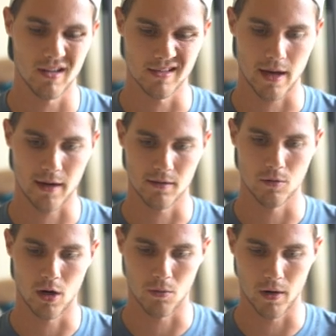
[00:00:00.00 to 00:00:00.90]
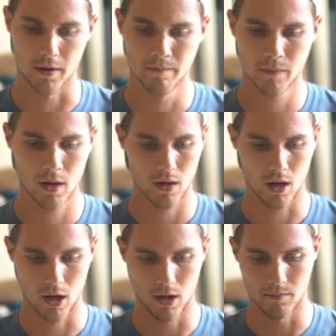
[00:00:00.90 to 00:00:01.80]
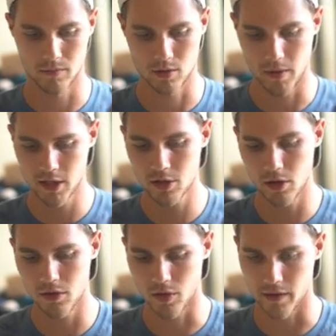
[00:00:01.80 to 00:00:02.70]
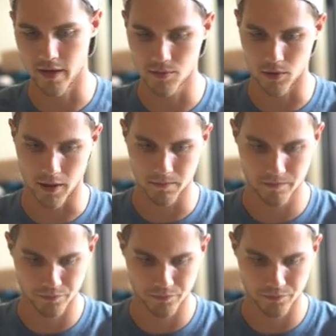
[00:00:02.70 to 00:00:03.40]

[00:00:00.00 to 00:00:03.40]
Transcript: because I had it the wrong way. So make sure you do it this way.